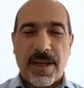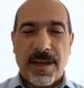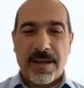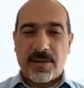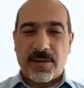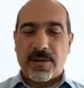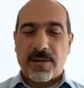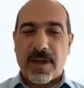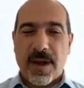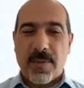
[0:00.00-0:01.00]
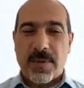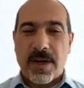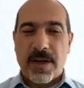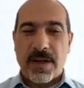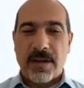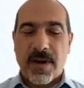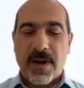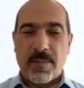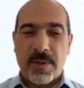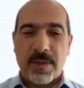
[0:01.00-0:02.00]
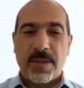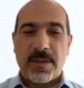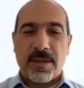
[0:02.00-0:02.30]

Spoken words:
into an operating environment